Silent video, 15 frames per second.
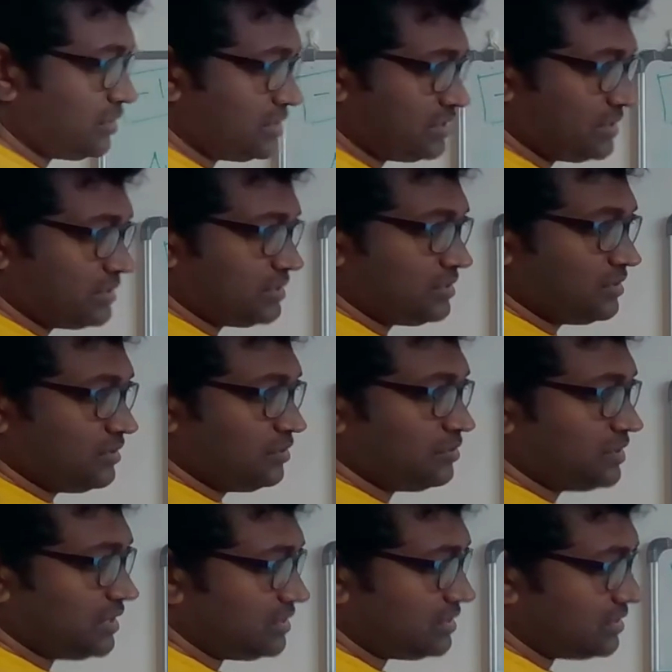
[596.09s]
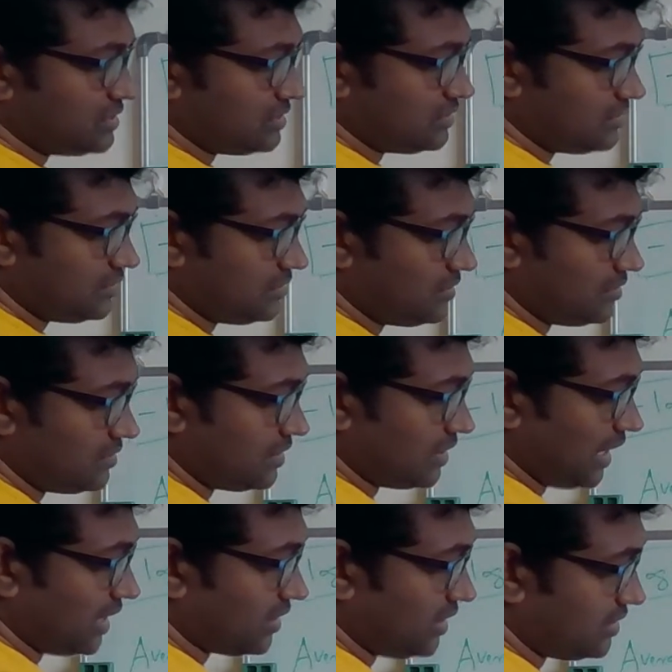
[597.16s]
this,
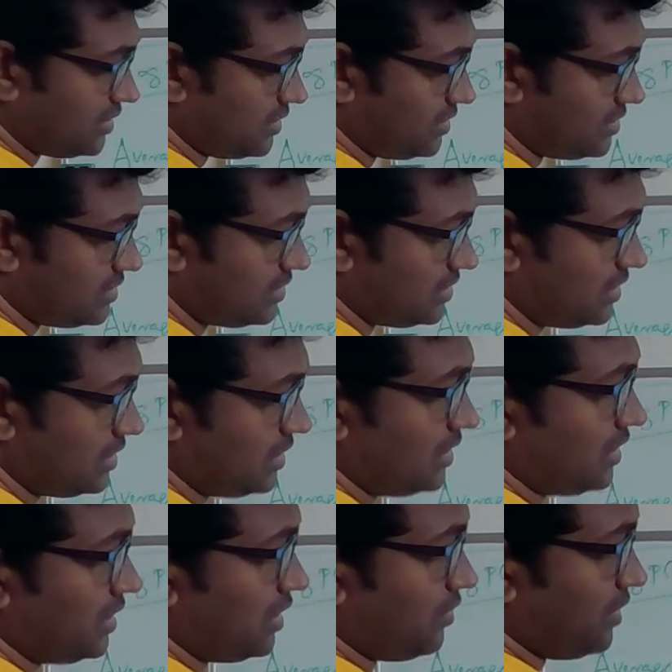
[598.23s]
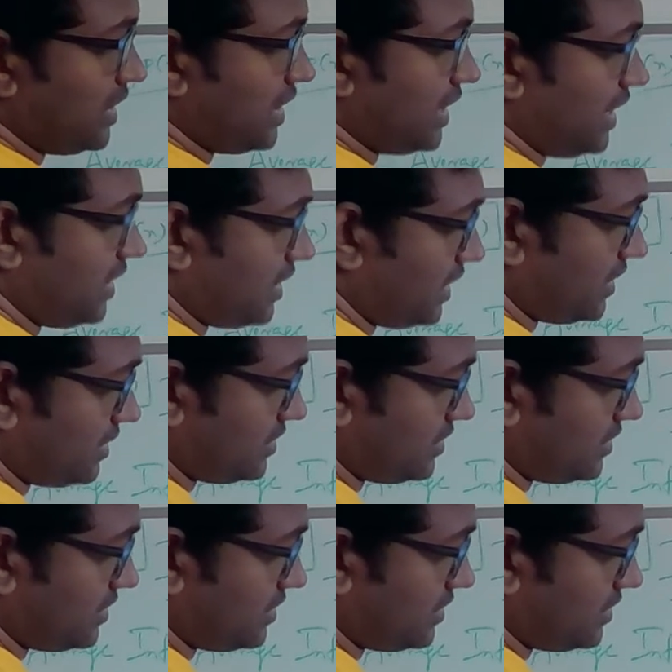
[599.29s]
calculate this, you will again get